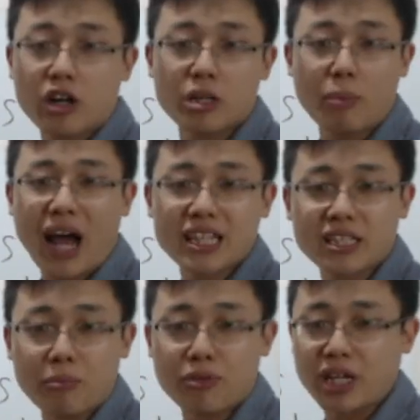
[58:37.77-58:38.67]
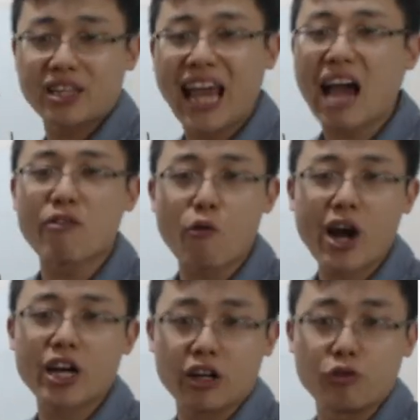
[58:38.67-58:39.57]
to buy something, they have a
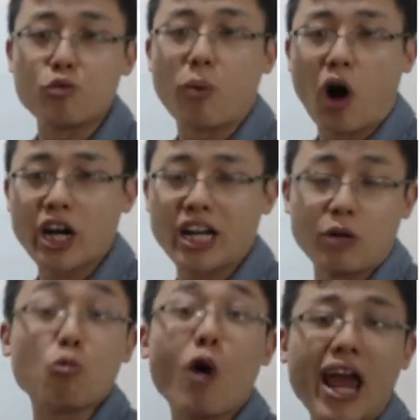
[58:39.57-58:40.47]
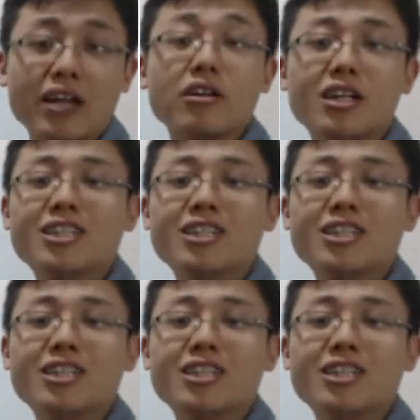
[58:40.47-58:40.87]
record of who bought it and when.